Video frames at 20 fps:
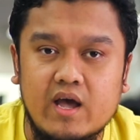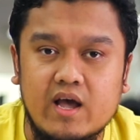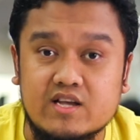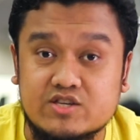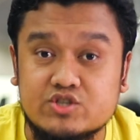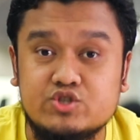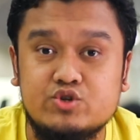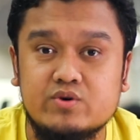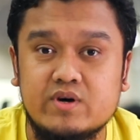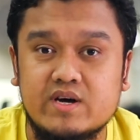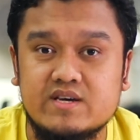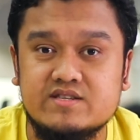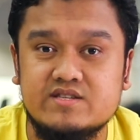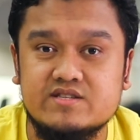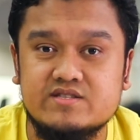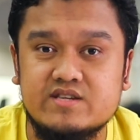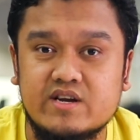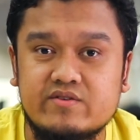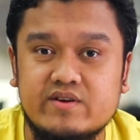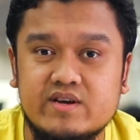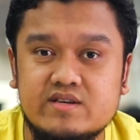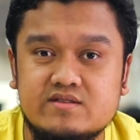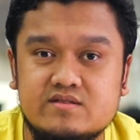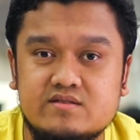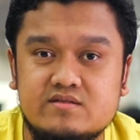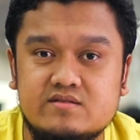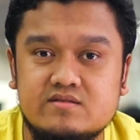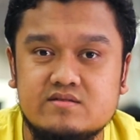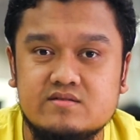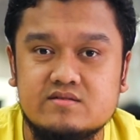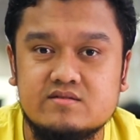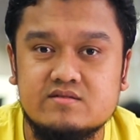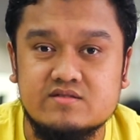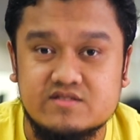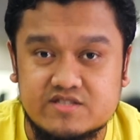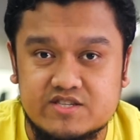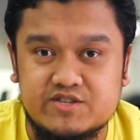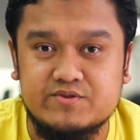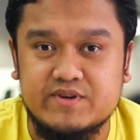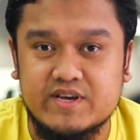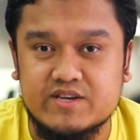As sure as the sun rises, see you